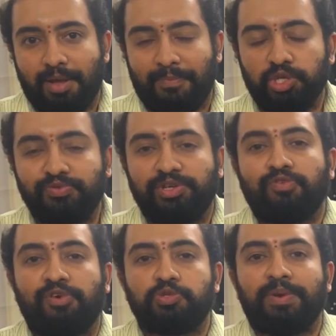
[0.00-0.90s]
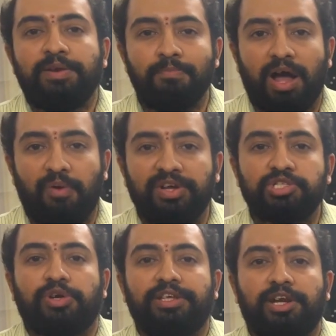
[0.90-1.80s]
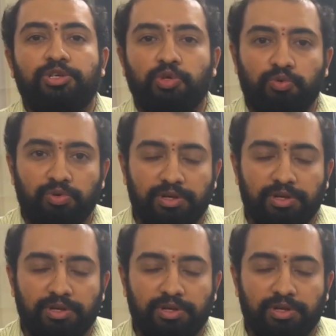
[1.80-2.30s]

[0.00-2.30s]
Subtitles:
Because we don't want to spend hours together to